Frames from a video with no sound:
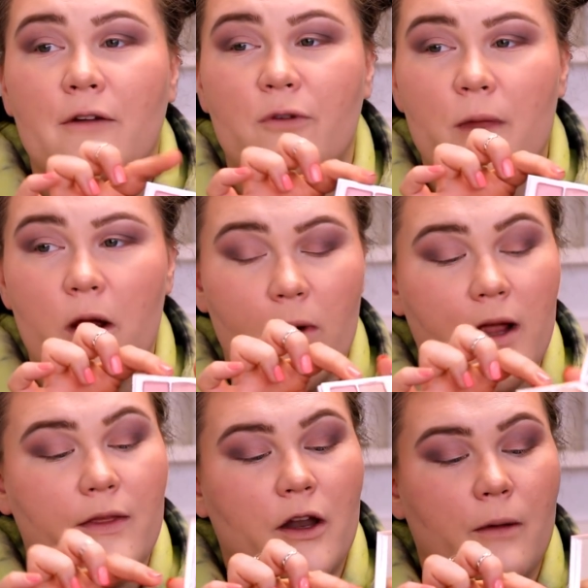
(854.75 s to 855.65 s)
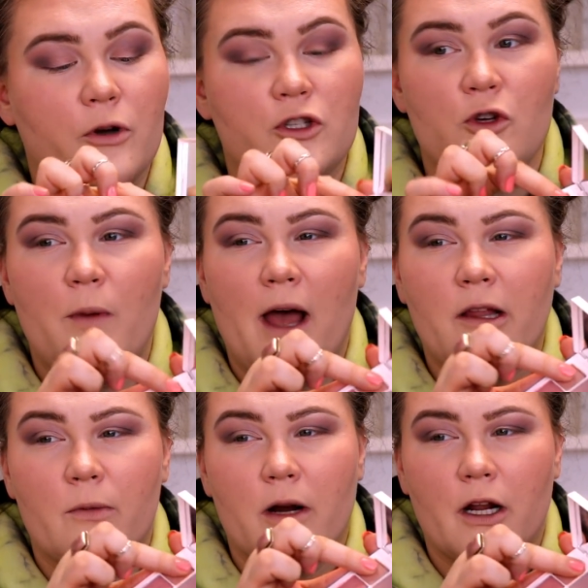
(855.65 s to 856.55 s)
then from there, we're in the number two
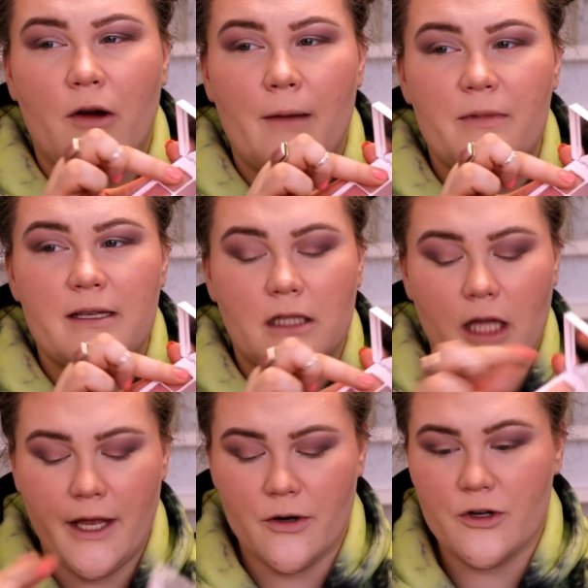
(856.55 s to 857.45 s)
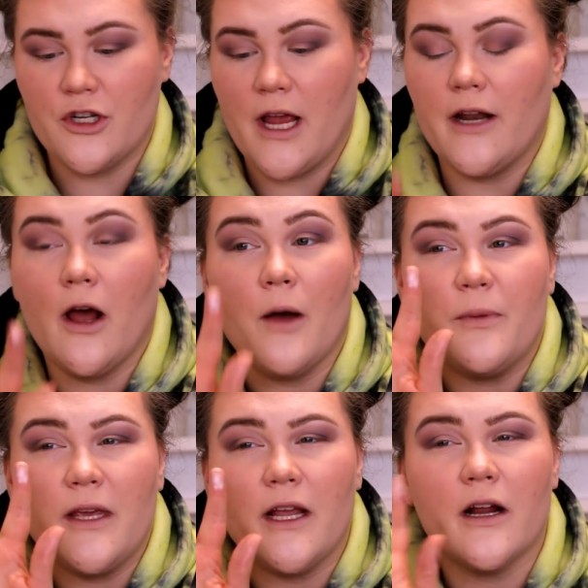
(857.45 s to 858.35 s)
palette. We're gonna grab this lighter shade up
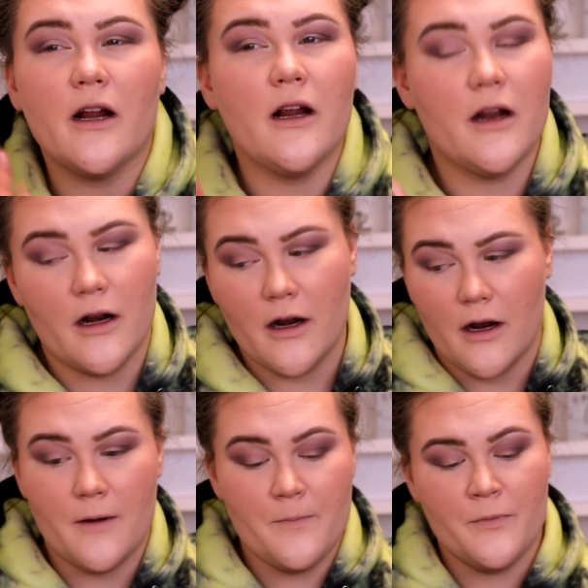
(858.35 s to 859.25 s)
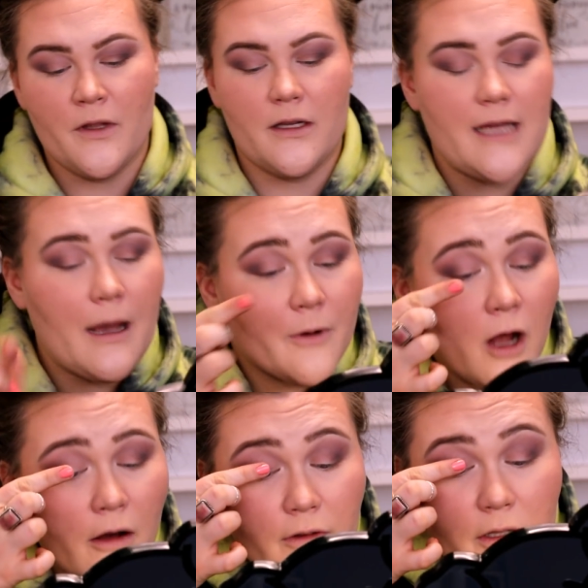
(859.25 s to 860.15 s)
here, tap it
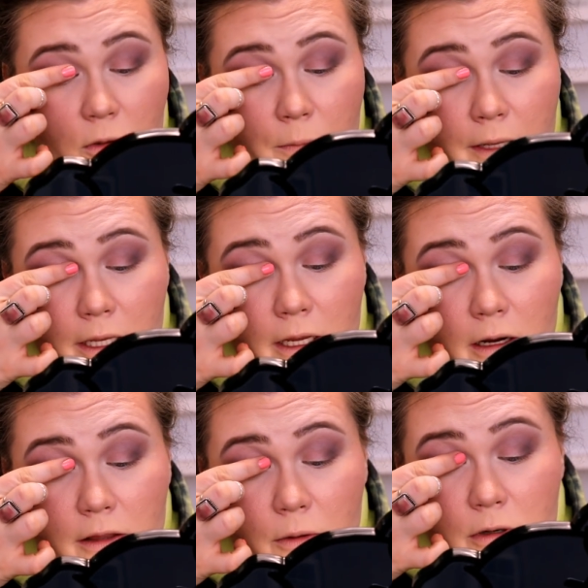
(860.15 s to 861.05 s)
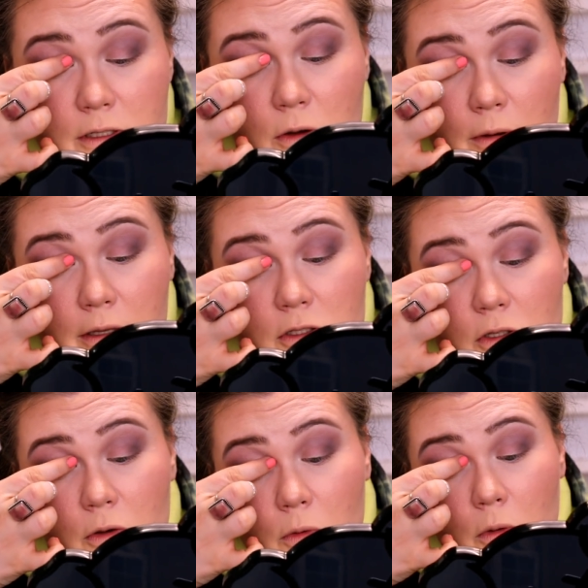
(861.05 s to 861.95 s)
off a little bit here, and then we're just going
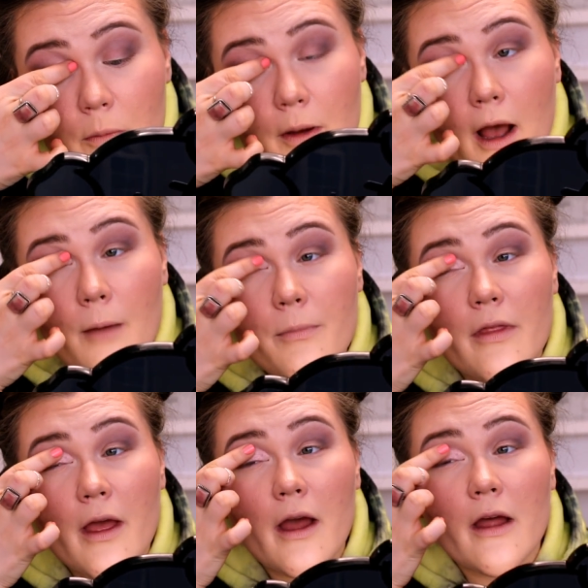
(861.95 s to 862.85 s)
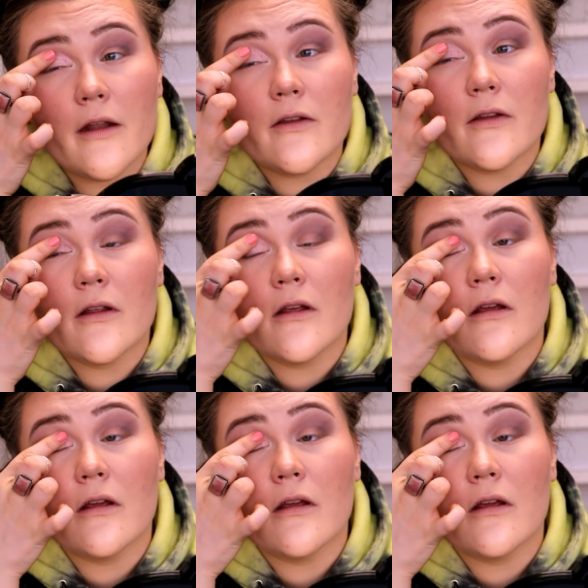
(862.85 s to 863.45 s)
to pop that